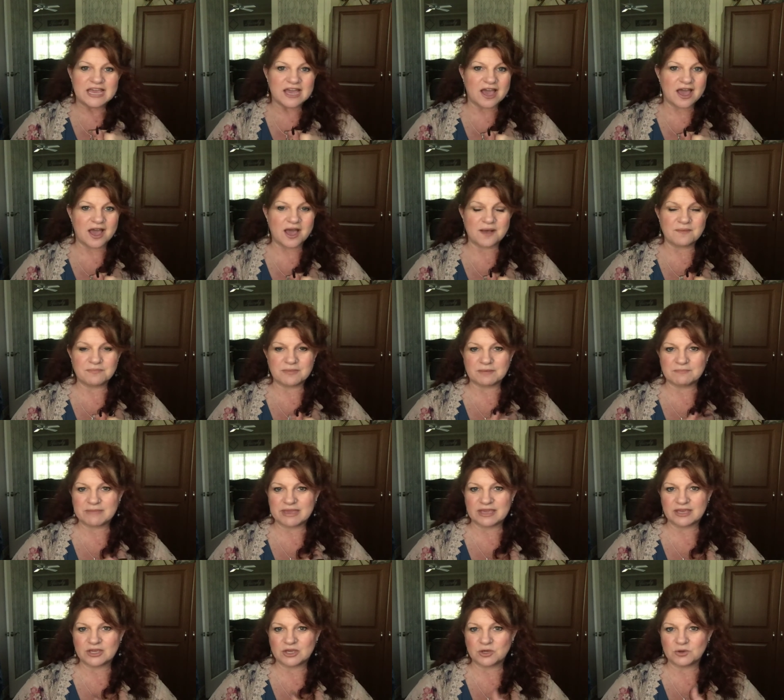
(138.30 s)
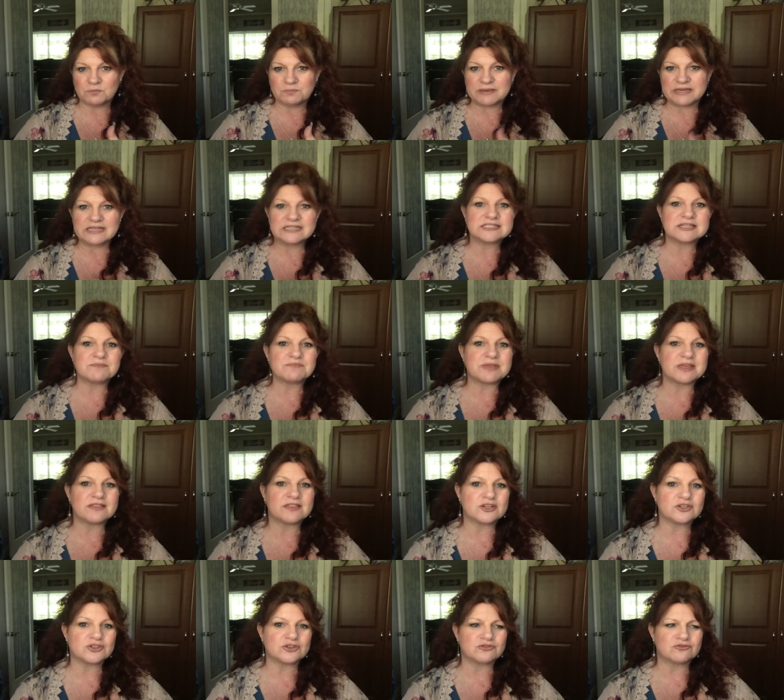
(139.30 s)
um, make you be something
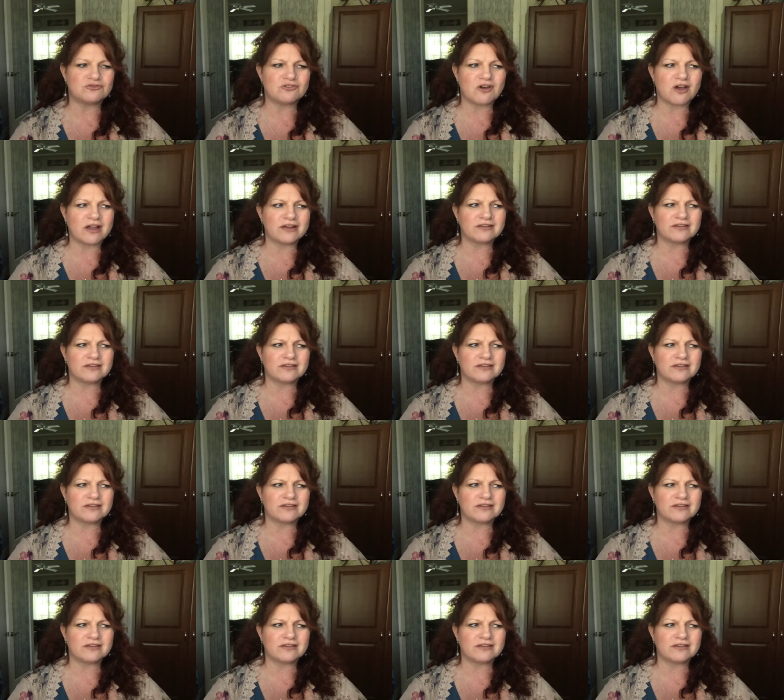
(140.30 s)
that you're not?